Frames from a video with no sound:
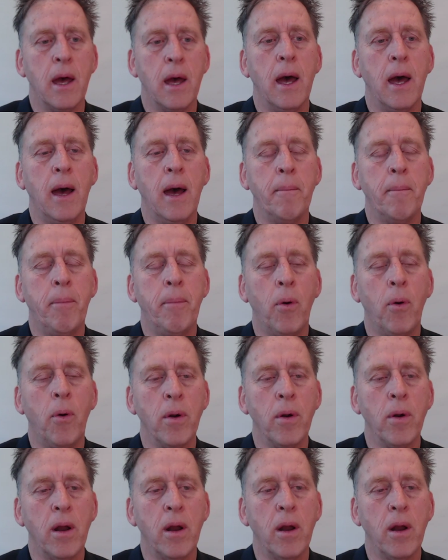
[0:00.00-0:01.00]

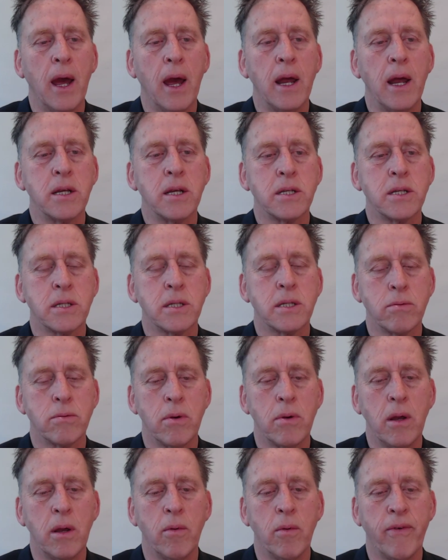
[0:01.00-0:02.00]
pawn on
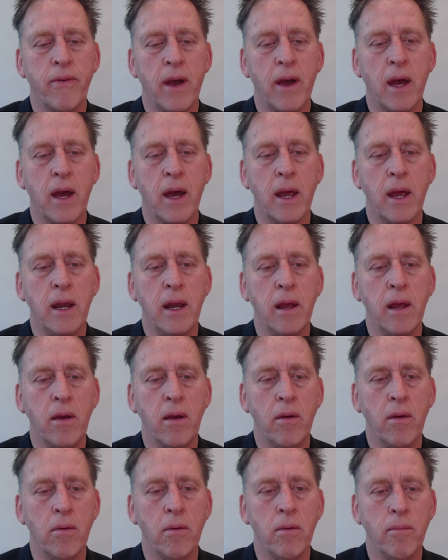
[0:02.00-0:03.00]
h3 without any
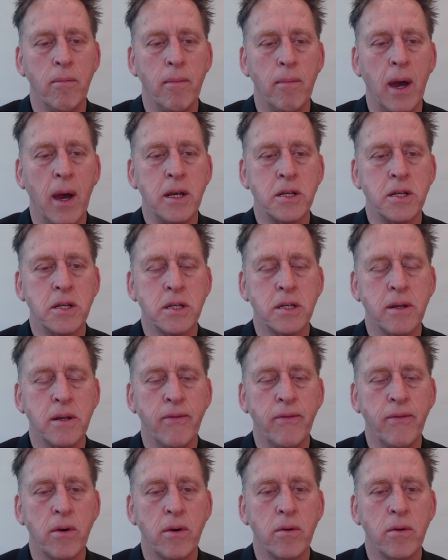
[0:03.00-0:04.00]
major
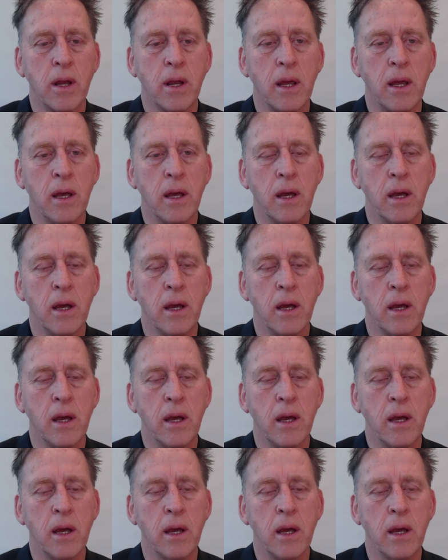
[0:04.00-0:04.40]
difficulty.